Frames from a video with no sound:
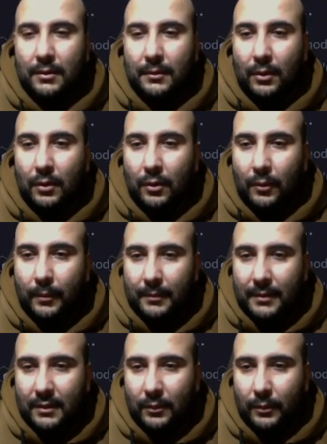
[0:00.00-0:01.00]
global
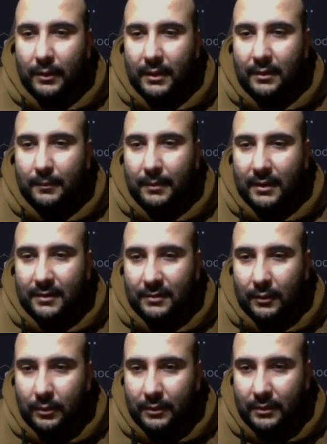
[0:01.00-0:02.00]
middleware by the
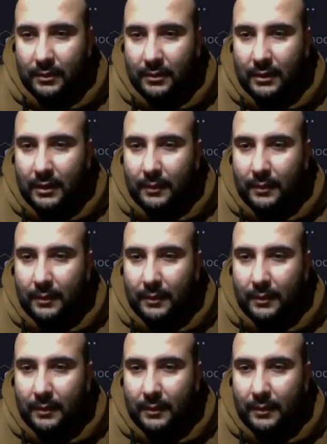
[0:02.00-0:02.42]
order,